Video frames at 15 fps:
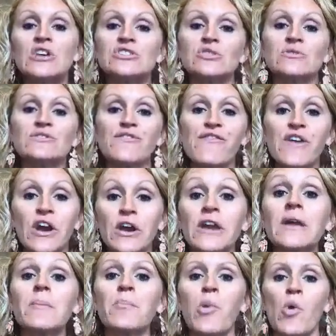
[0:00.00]
So it's
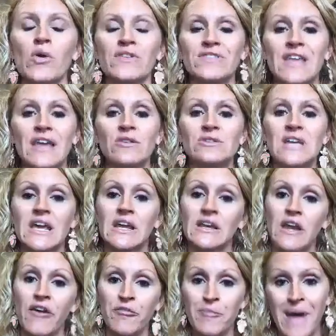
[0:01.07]
very important that you take
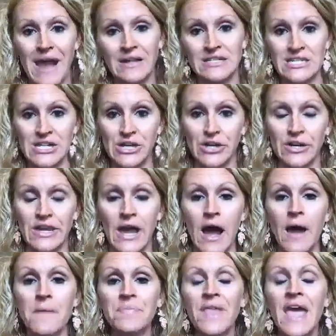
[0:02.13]
enough
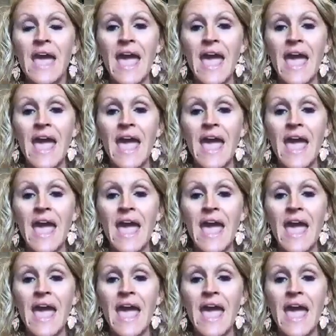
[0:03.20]
bacteria.